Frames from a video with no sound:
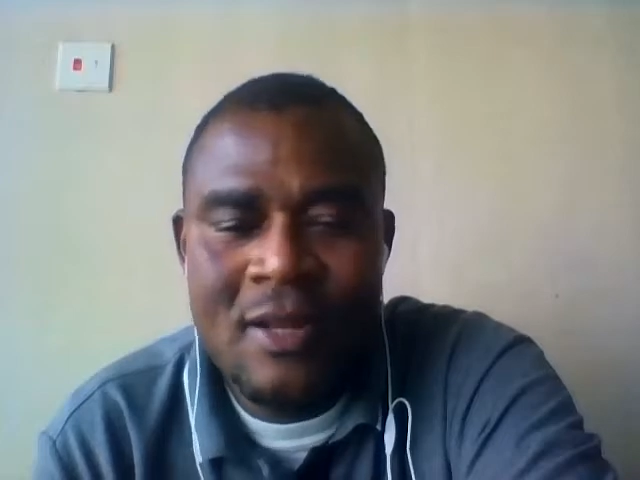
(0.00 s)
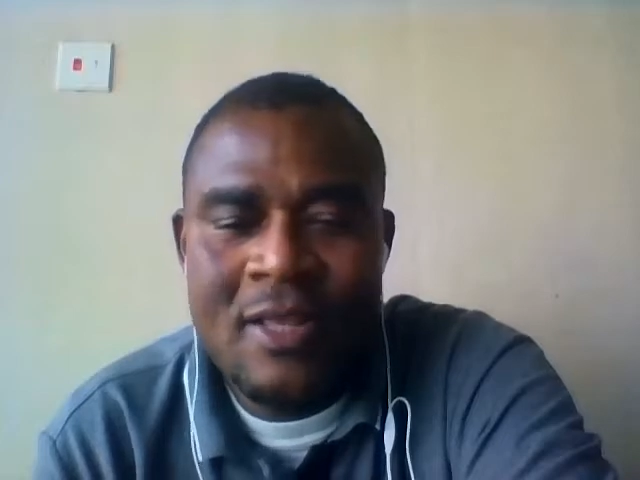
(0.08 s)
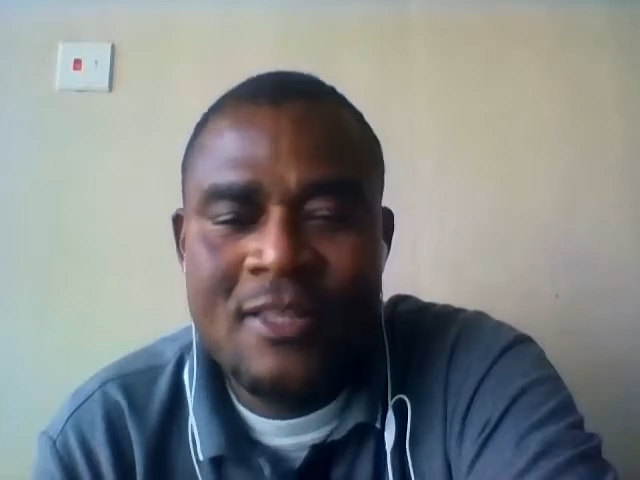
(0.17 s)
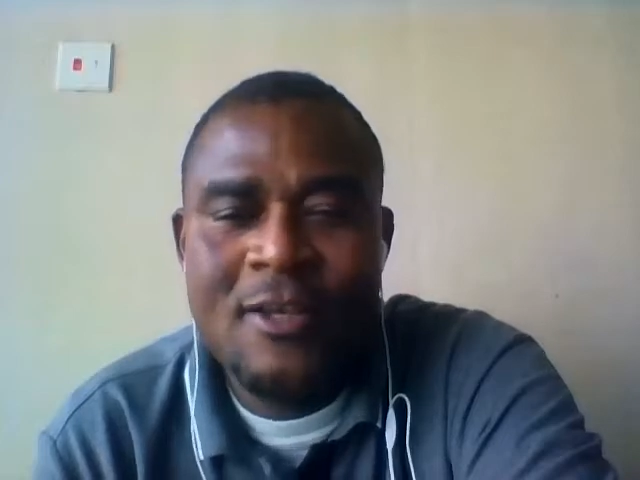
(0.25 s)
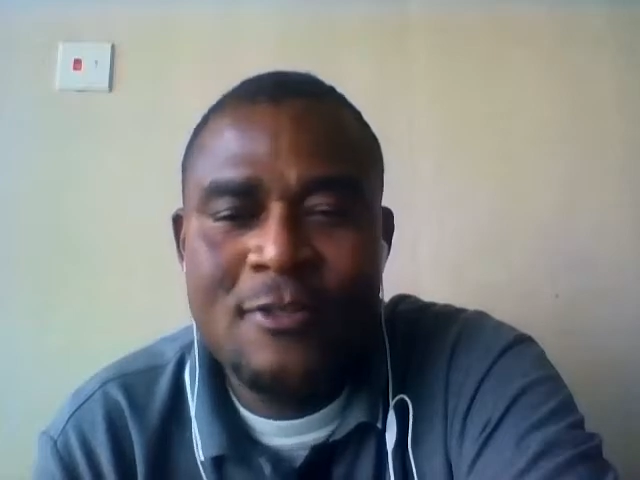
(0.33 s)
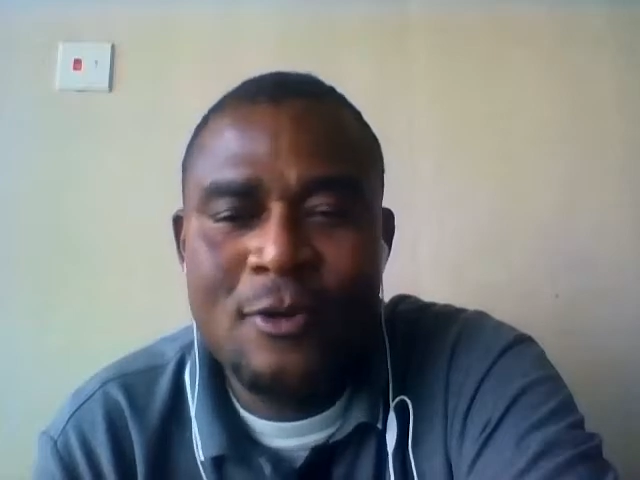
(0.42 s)

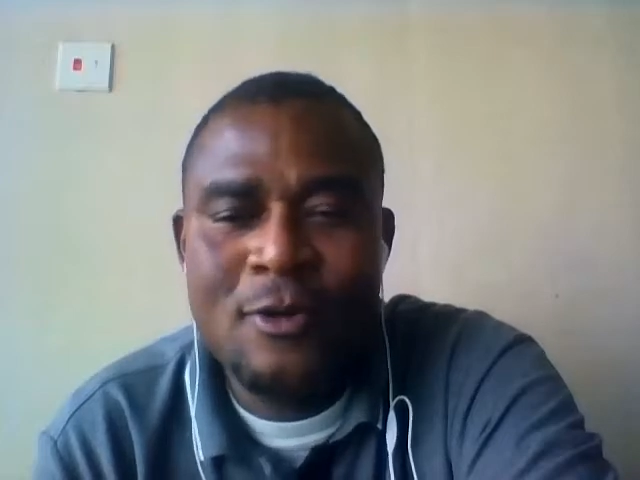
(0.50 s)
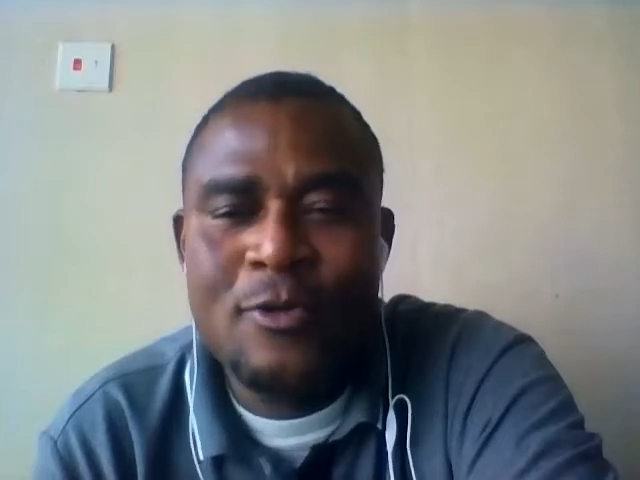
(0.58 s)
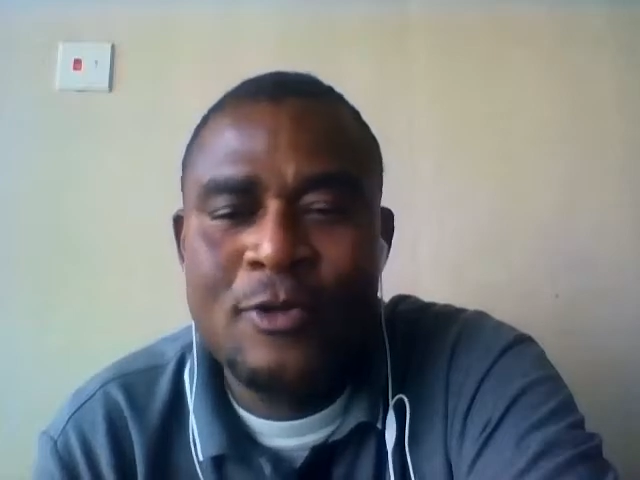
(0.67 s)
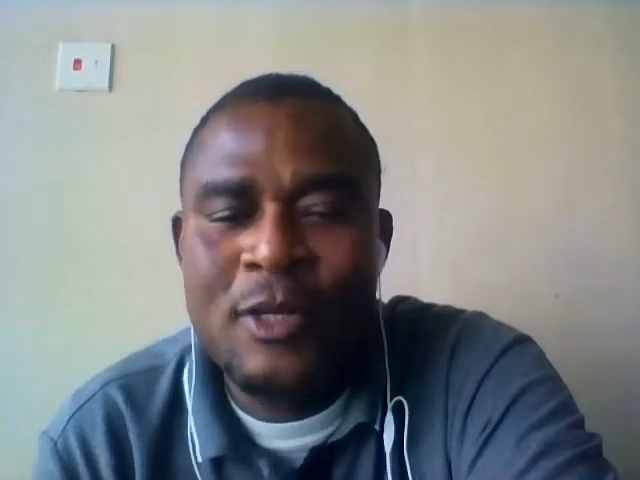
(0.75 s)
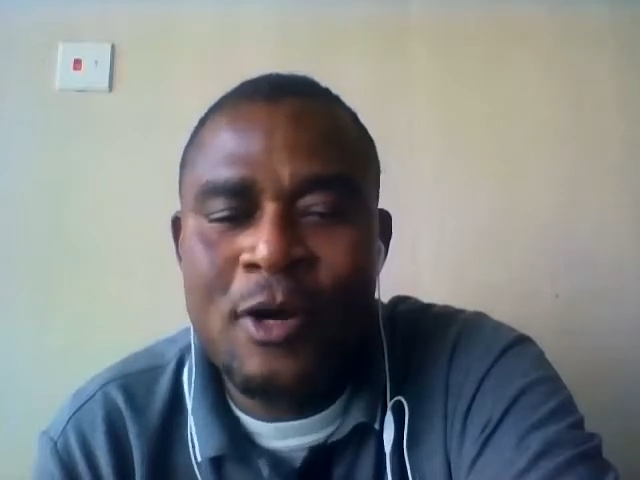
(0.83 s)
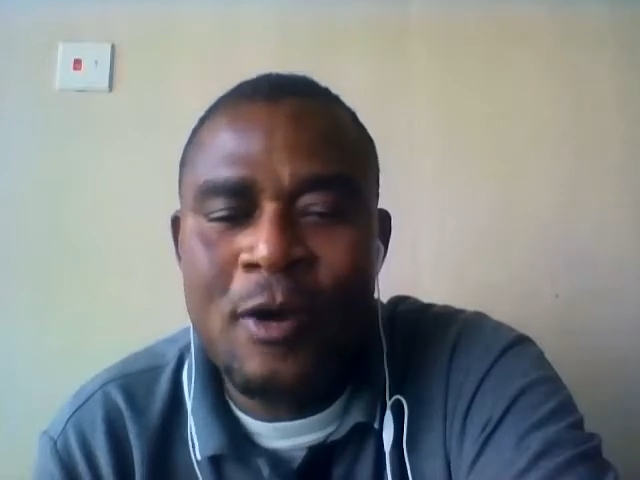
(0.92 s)
let us
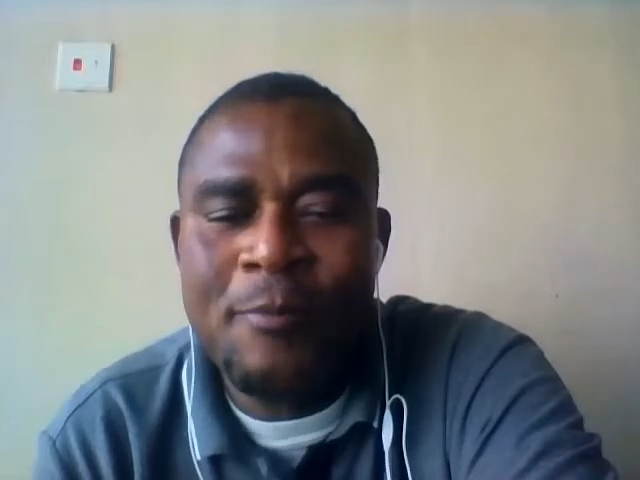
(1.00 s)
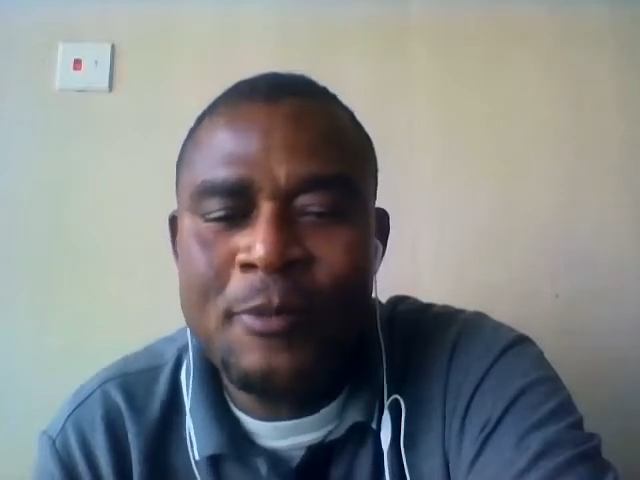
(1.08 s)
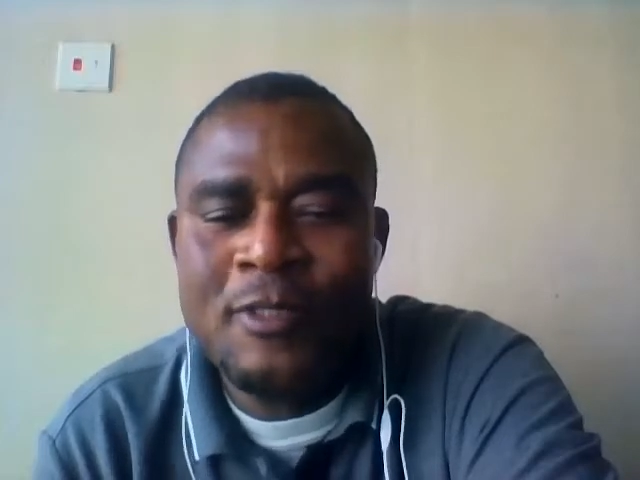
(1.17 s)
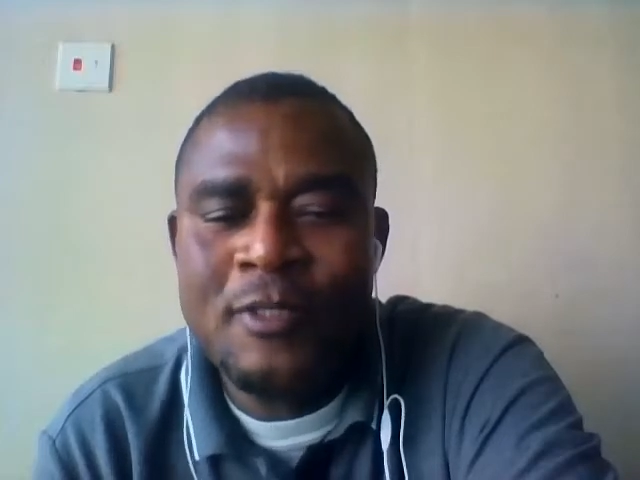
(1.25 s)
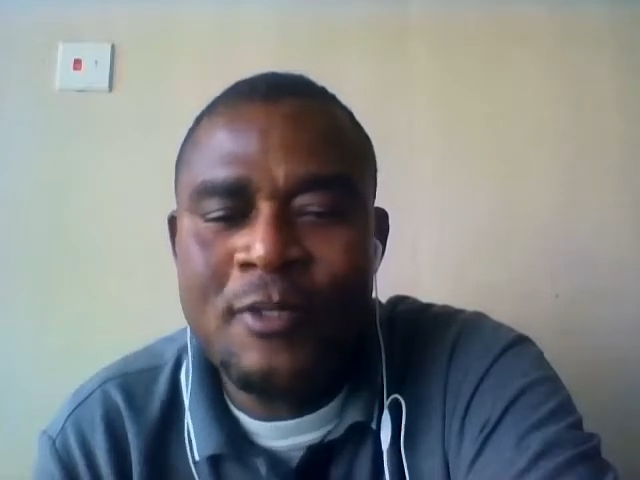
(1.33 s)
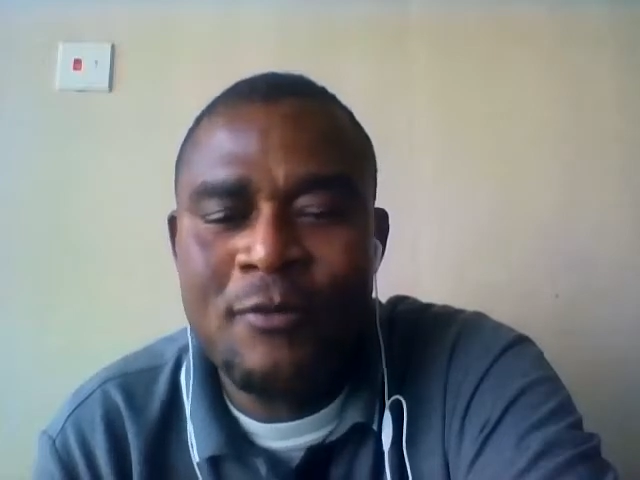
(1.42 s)
go to the
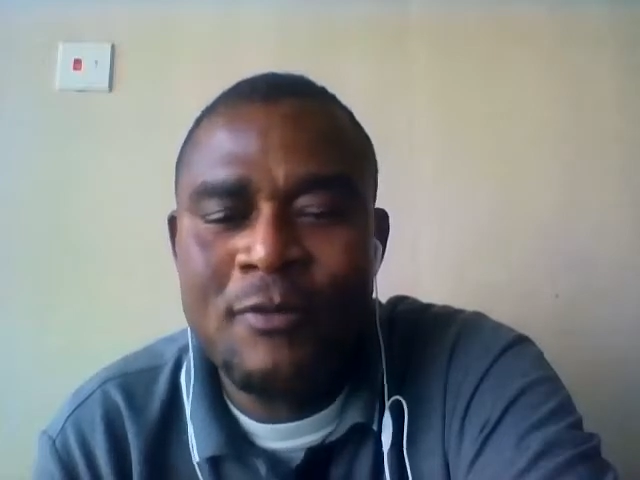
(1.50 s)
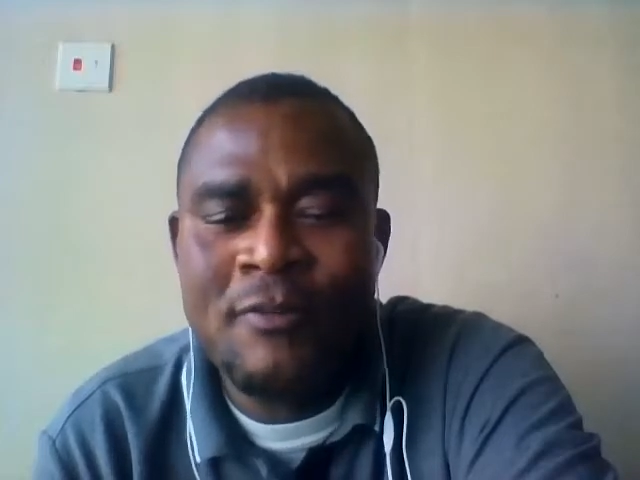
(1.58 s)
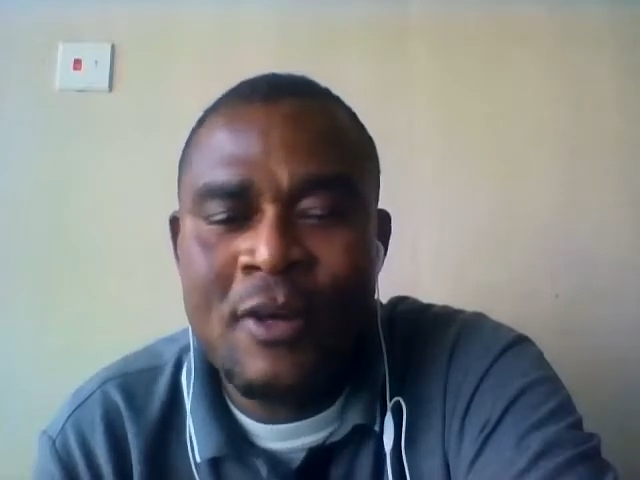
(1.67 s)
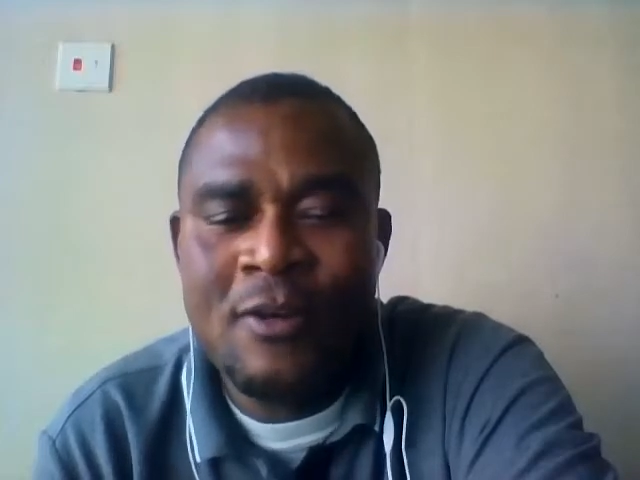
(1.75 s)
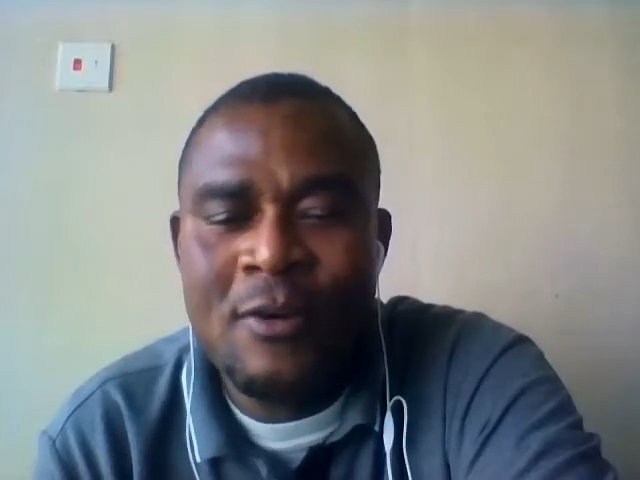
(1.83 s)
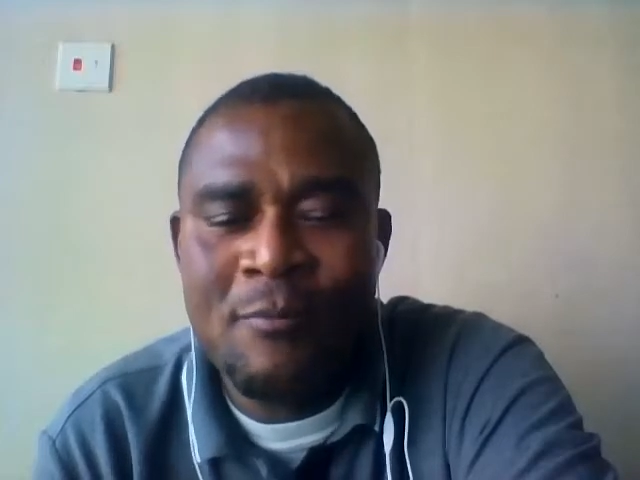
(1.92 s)
opposite of
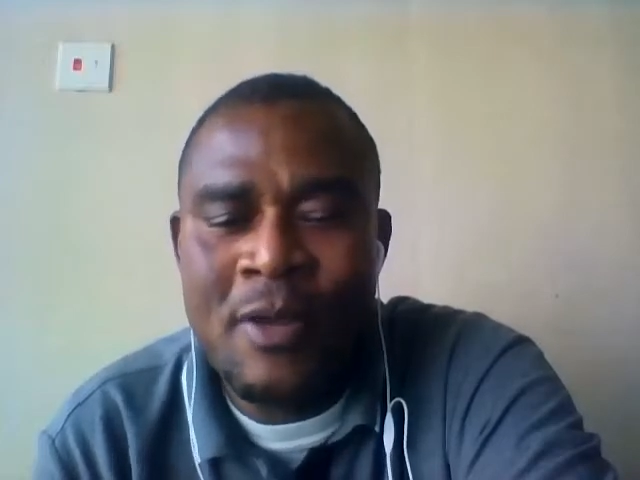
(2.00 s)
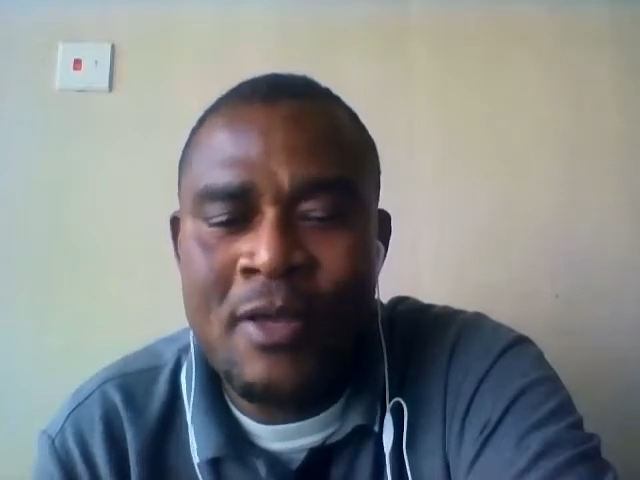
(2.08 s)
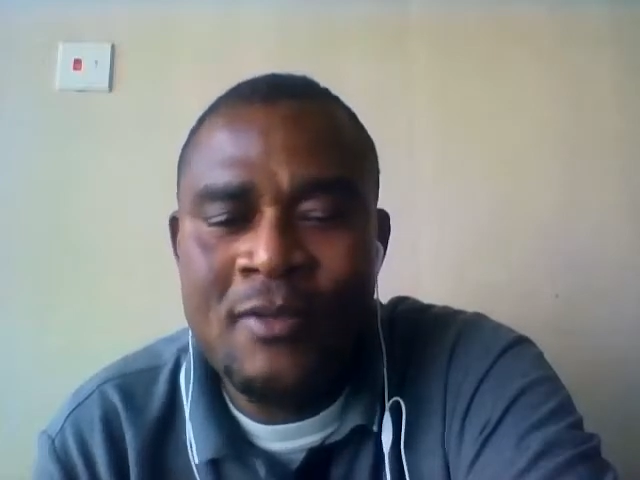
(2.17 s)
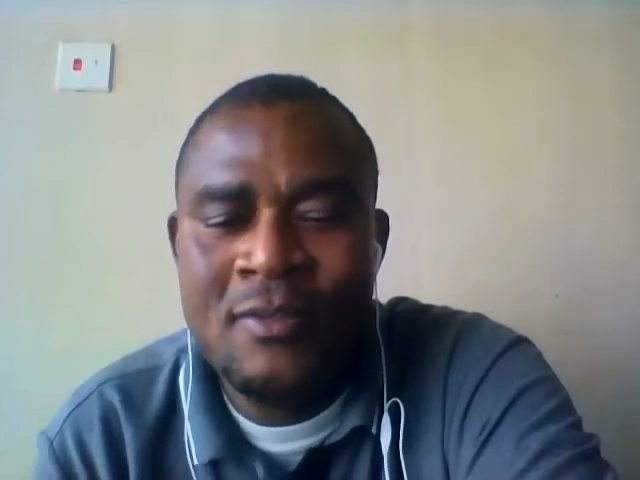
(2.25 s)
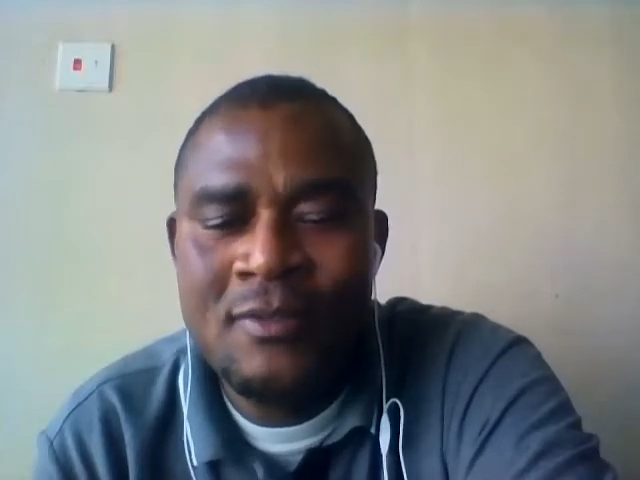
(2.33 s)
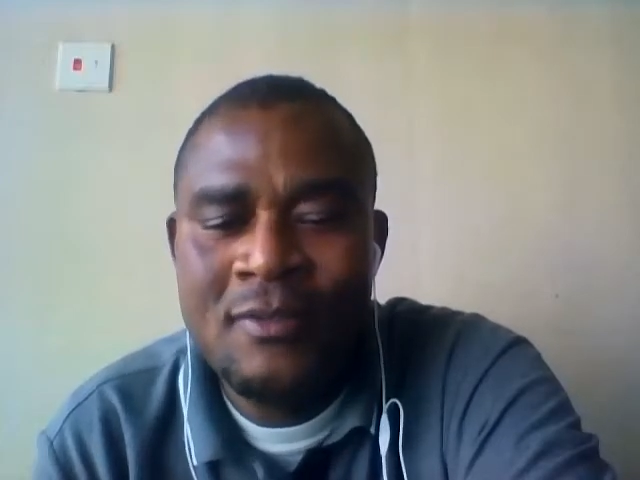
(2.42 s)

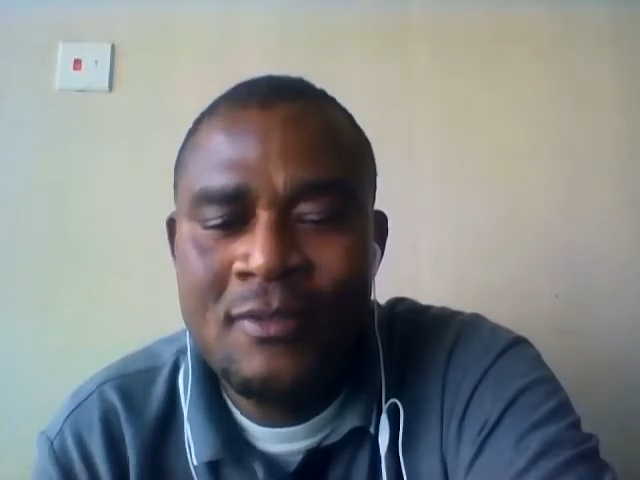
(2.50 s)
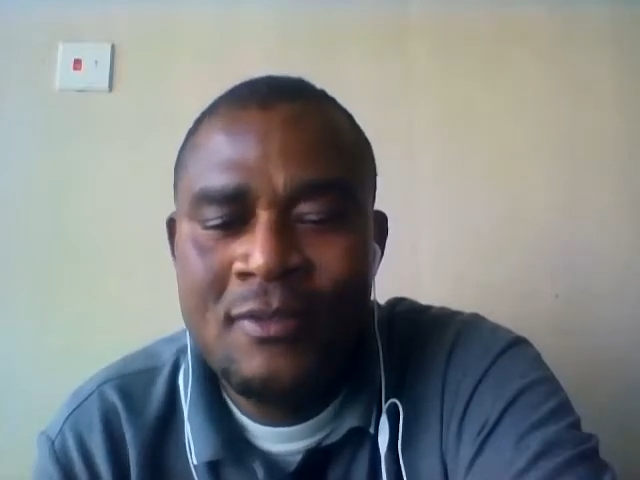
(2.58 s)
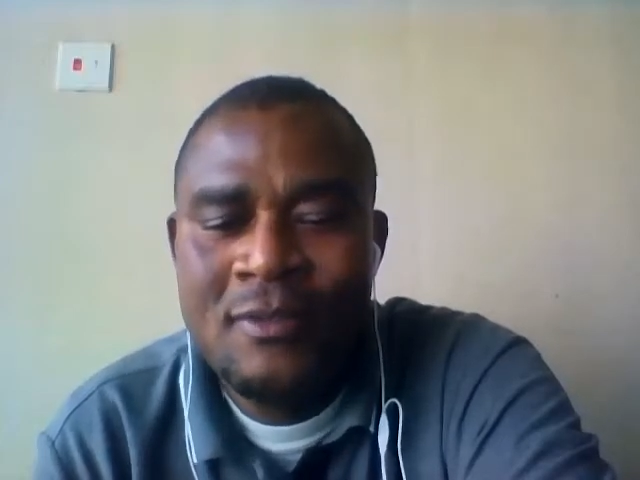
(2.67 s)
development,